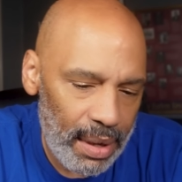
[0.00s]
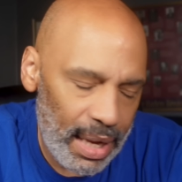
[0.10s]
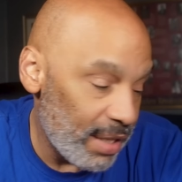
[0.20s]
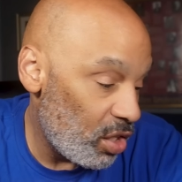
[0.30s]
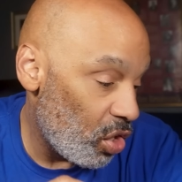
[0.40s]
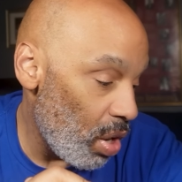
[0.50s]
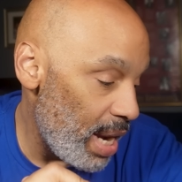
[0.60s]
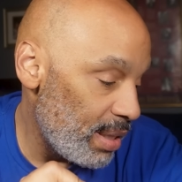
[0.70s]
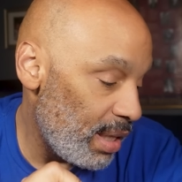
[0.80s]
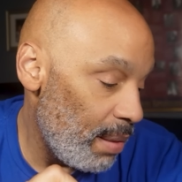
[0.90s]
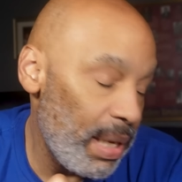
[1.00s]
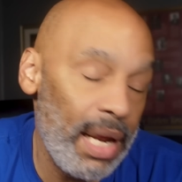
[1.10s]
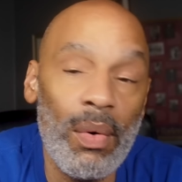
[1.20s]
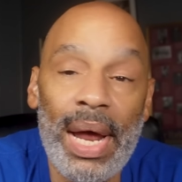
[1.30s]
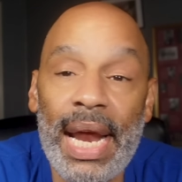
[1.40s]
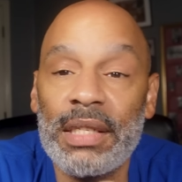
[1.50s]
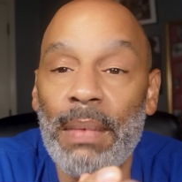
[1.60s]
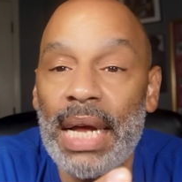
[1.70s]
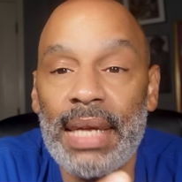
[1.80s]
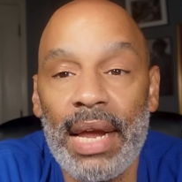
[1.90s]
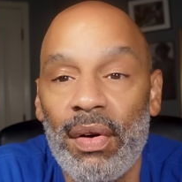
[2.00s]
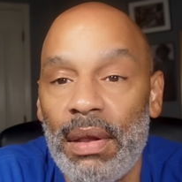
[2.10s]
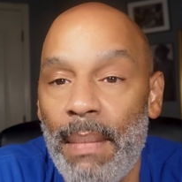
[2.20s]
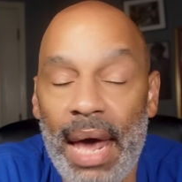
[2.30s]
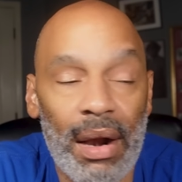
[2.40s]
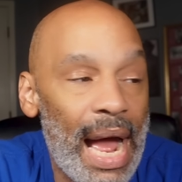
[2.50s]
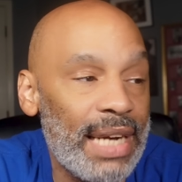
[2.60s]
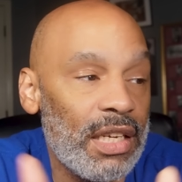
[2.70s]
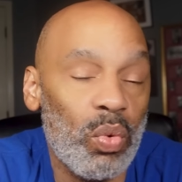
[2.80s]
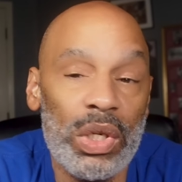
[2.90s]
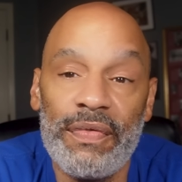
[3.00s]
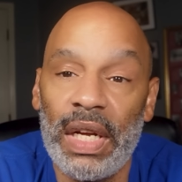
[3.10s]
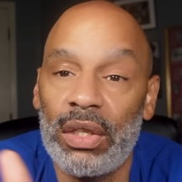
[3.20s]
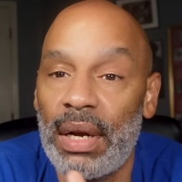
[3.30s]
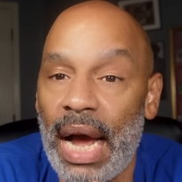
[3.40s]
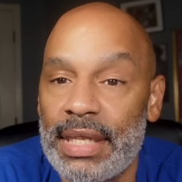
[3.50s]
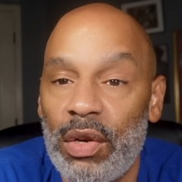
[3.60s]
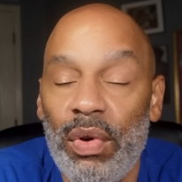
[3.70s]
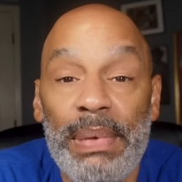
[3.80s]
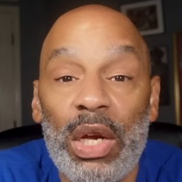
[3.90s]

It's crazy. But anyway, that's my take on the matter. I just wish Victor Conte would be